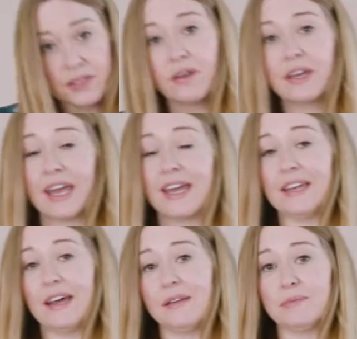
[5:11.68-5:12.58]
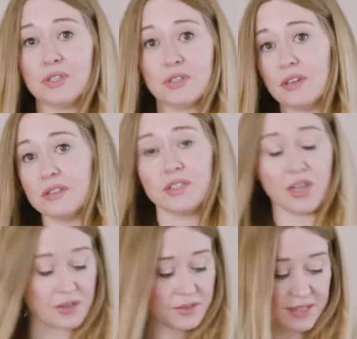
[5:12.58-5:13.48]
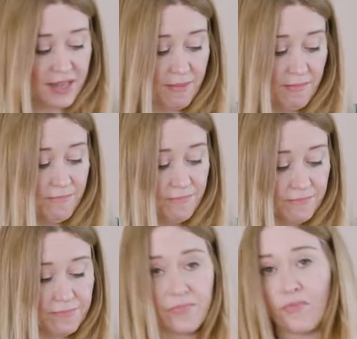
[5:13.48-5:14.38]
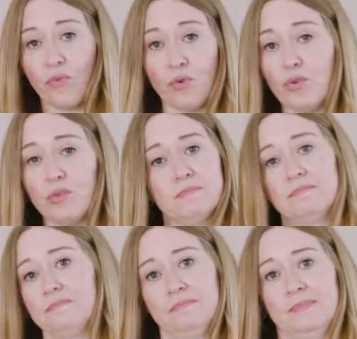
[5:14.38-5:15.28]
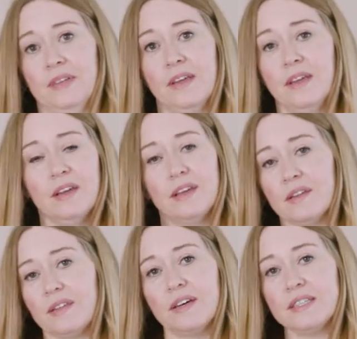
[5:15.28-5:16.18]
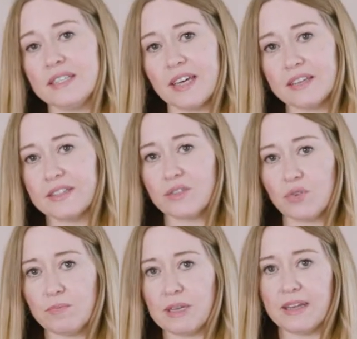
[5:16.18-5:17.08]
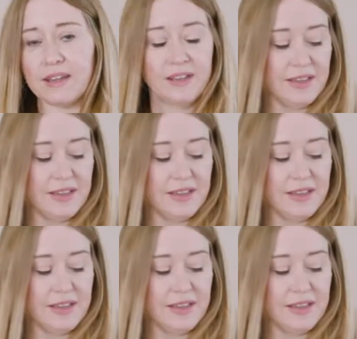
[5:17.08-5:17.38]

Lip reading: are going in and I'm just going to toast them for 30 seconds to a minute.